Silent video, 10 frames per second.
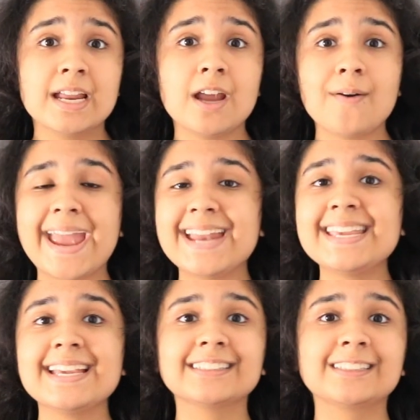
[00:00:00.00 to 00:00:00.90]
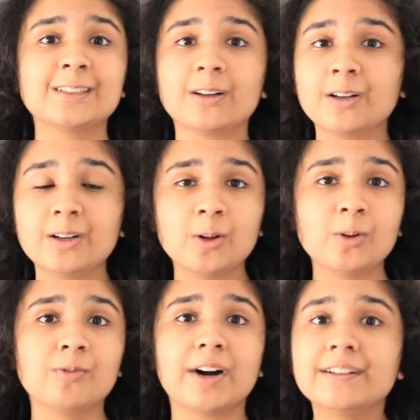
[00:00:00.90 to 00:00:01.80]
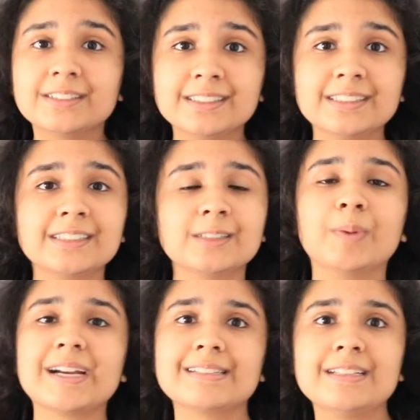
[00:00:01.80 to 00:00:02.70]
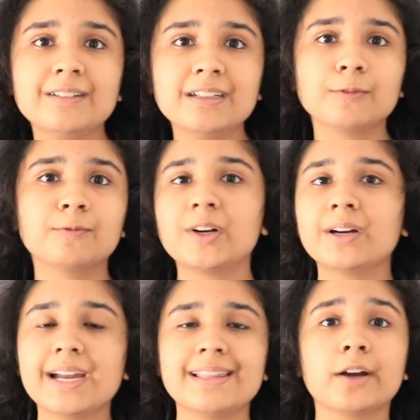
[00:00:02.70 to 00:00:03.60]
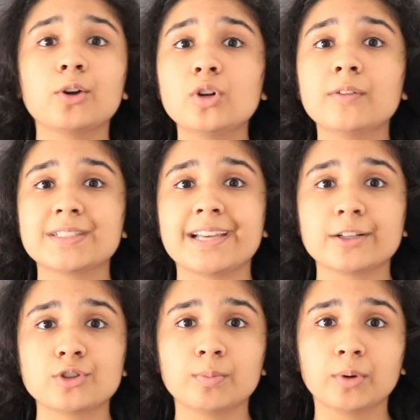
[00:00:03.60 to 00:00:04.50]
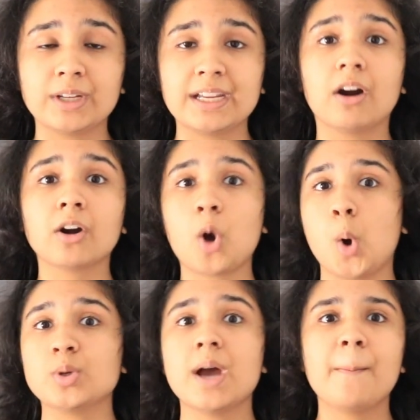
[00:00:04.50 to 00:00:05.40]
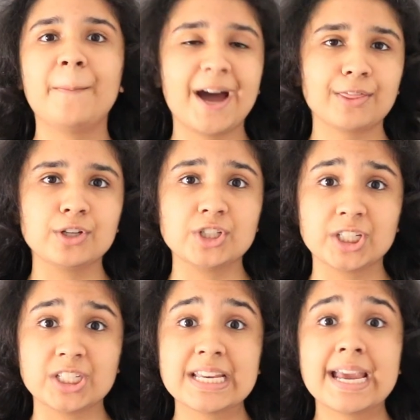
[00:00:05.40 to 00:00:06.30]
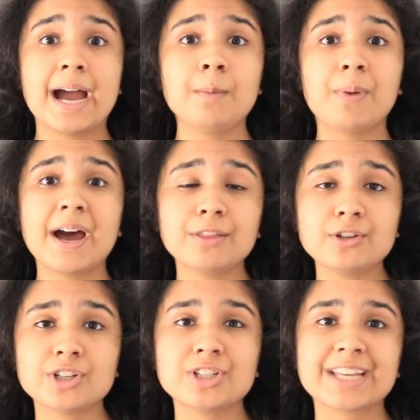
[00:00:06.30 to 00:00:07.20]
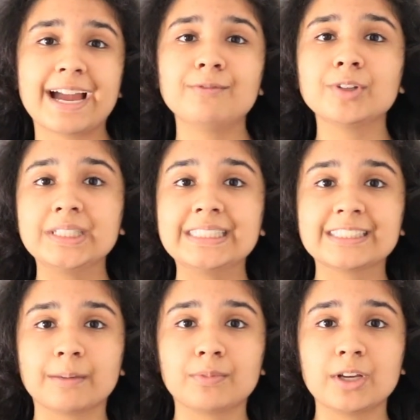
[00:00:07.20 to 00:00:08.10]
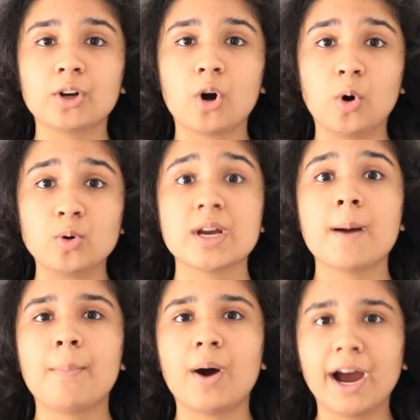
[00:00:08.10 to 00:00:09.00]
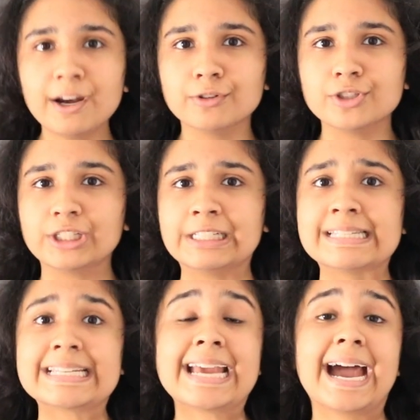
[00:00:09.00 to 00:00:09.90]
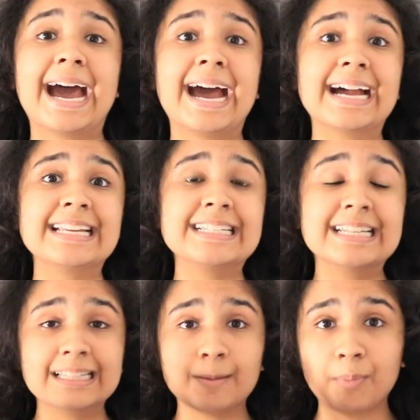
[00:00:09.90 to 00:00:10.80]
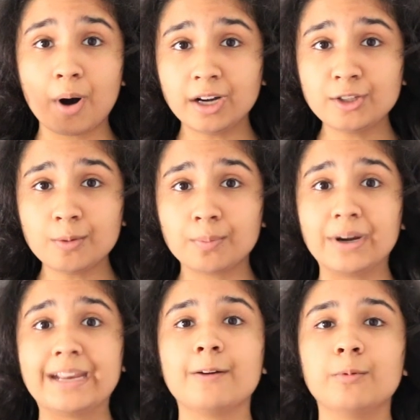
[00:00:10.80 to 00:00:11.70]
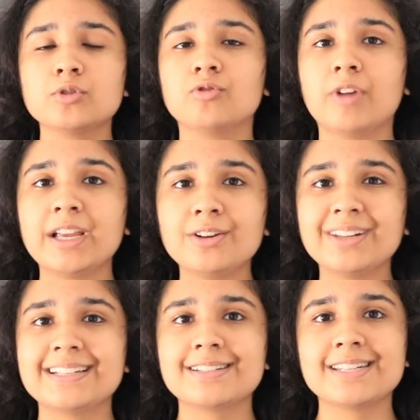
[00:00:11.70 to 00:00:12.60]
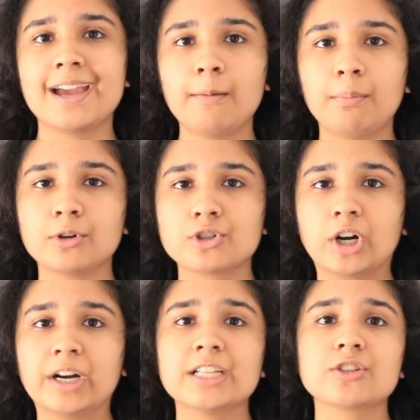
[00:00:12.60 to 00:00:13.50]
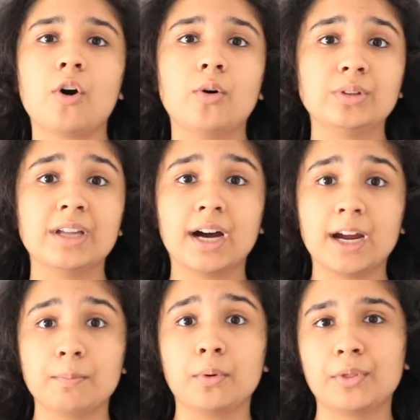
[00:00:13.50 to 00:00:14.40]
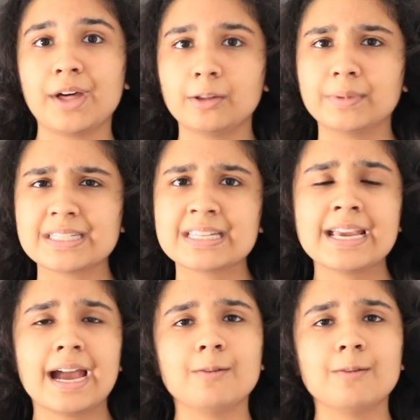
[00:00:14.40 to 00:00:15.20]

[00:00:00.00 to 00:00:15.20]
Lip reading: Now any external viruses, bacteria, fungi that could have attacked your body are called pathogens, and pathogens can release something called pyrogens, and the part in your brain which regulates temperature is called the hypothalamus.